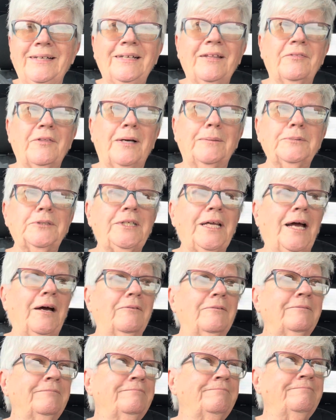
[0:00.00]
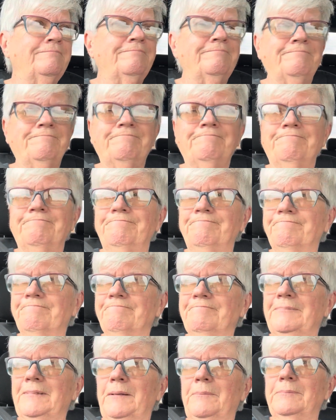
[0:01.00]
thumbs down.
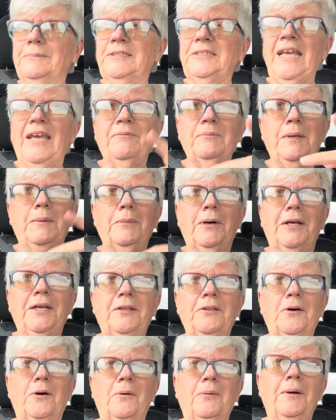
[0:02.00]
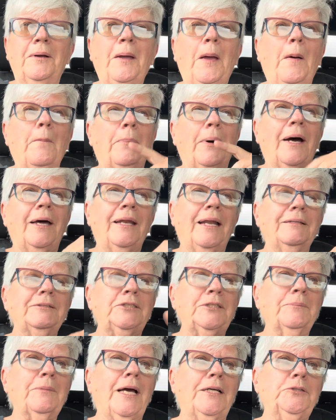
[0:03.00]
Save me money though. But
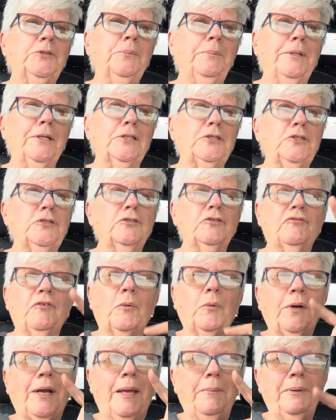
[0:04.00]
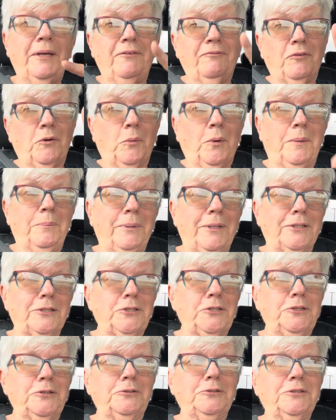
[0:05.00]
Jim got two pair of shoes for what I paid for one pair of
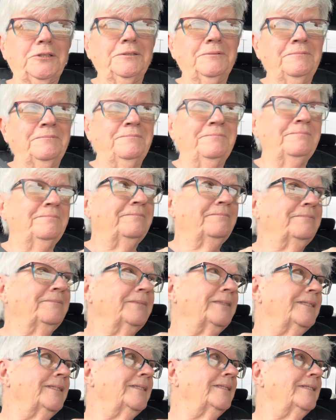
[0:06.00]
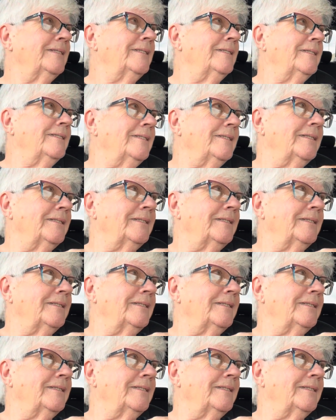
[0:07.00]
shoes. I'm